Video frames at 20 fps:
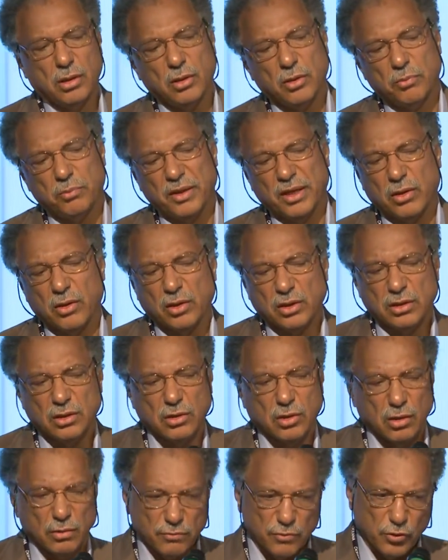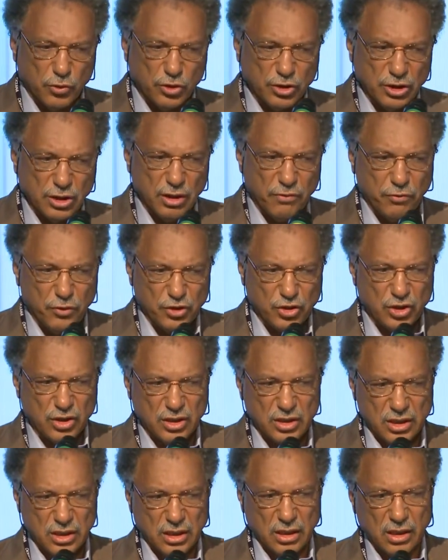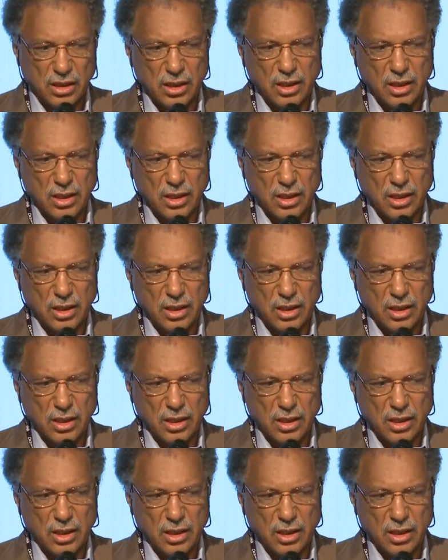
because the conversion efficiency